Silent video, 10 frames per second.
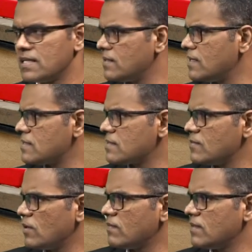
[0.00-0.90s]
Yeah, that's
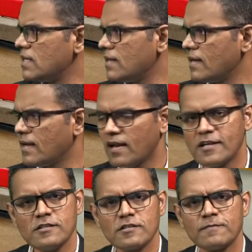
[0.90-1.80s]
one of the
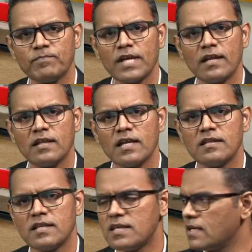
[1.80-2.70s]
airlines. And
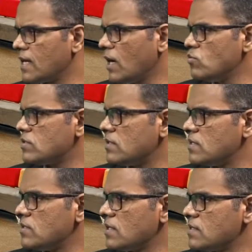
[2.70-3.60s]
then the counter,
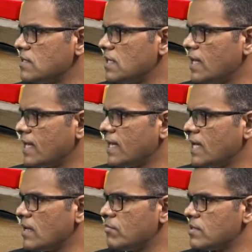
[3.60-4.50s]
as you can see, like
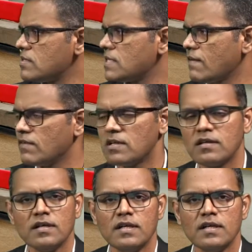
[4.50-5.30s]
gate number 7.